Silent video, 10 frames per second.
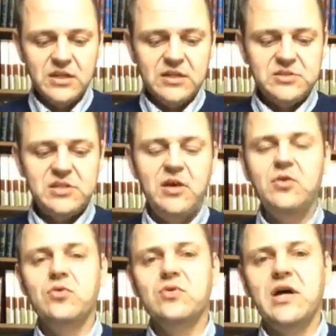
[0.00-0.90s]

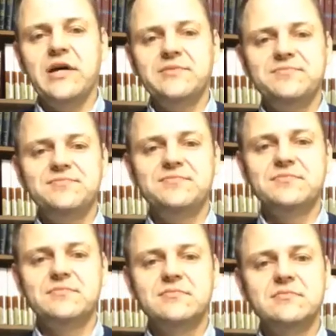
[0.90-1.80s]
So um,
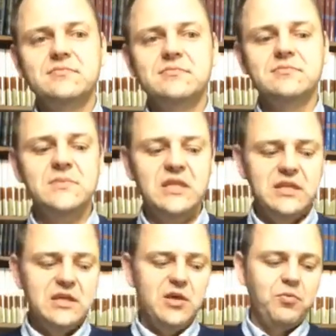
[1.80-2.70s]

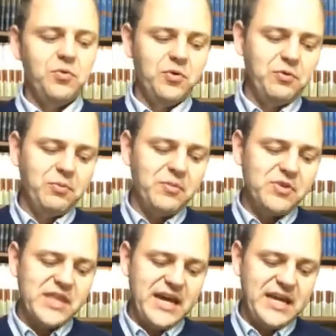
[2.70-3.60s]
you want to remember
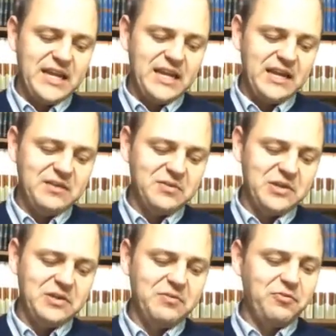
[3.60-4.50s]
that.
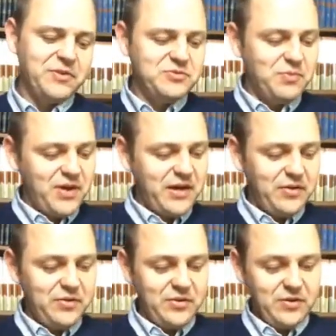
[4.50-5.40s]
flip to my
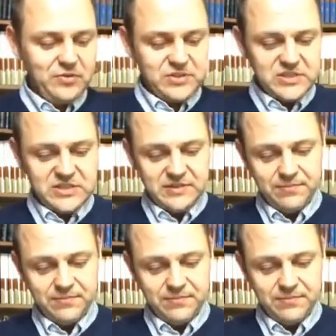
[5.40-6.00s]
other notes.